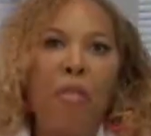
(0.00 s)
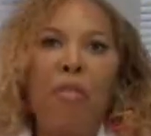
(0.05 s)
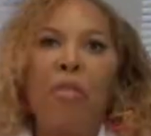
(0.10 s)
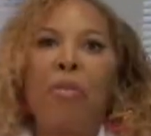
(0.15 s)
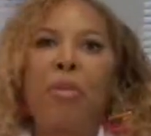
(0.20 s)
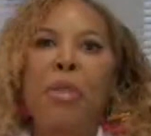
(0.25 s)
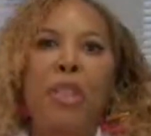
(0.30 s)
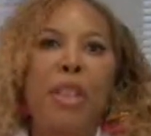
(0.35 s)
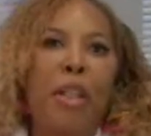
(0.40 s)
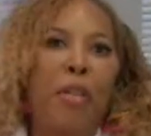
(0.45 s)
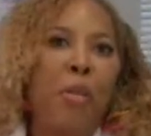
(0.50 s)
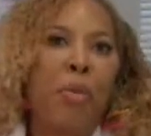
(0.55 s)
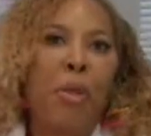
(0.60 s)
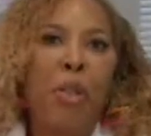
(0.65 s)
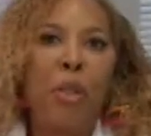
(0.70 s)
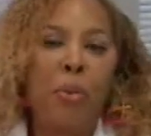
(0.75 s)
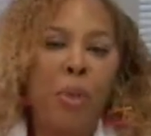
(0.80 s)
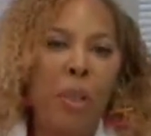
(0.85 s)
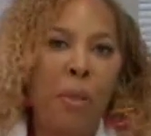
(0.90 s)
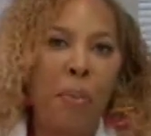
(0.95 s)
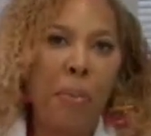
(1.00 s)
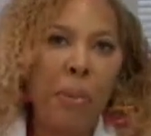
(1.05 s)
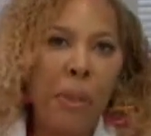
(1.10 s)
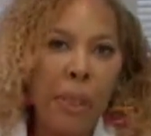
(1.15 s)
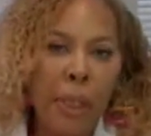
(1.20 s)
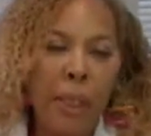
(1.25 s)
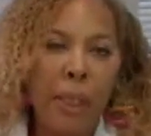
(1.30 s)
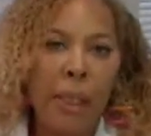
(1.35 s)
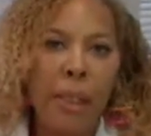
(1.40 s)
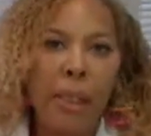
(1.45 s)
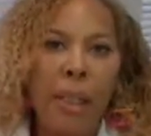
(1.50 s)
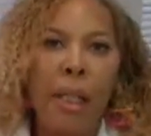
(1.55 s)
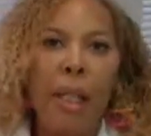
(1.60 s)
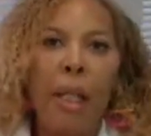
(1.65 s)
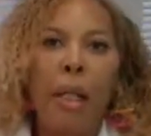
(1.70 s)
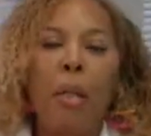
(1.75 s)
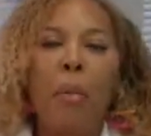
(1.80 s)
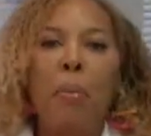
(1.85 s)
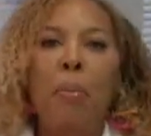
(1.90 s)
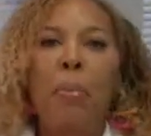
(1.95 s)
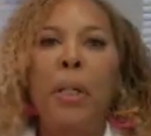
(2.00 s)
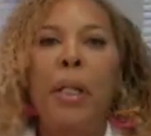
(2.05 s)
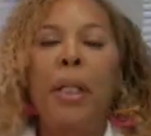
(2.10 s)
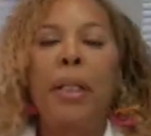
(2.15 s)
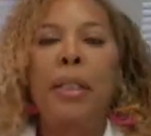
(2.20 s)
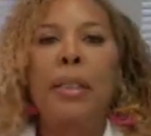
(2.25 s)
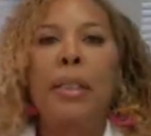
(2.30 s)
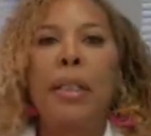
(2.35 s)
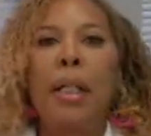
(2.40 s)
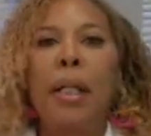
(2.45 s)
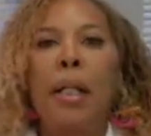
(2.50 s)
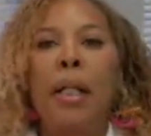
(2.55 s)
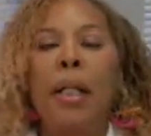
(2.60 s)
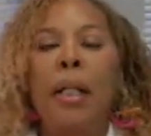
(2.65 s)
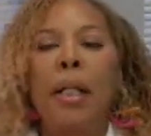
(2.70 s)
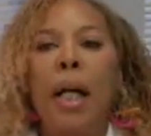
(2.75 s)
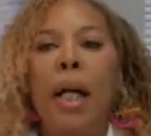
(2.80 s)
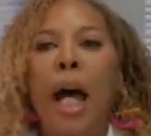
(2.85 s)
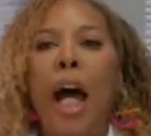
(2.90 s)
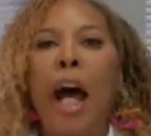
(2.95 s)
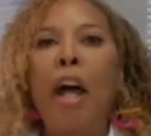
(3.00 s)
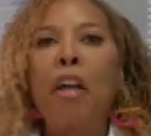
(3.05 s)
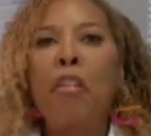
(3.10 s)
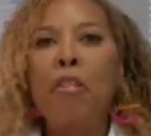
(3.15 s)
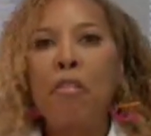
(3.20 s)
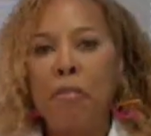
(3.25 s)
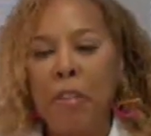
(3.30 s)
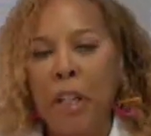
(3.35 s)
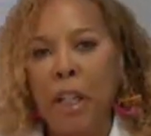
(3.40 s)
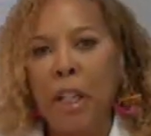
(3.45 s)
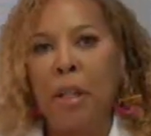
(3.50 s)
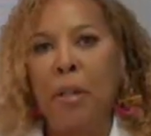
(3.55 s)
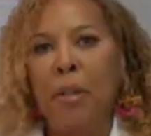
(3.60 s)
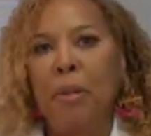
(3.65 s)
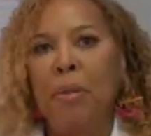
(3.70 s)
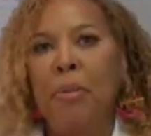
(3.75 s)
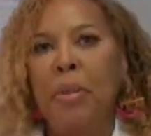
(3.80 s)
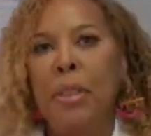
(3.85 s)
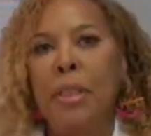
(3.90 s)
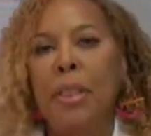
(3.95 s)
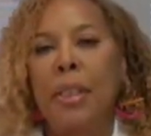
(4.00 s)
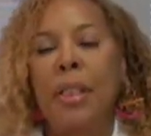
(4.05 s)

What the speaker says: whichever way you want to put it. But I found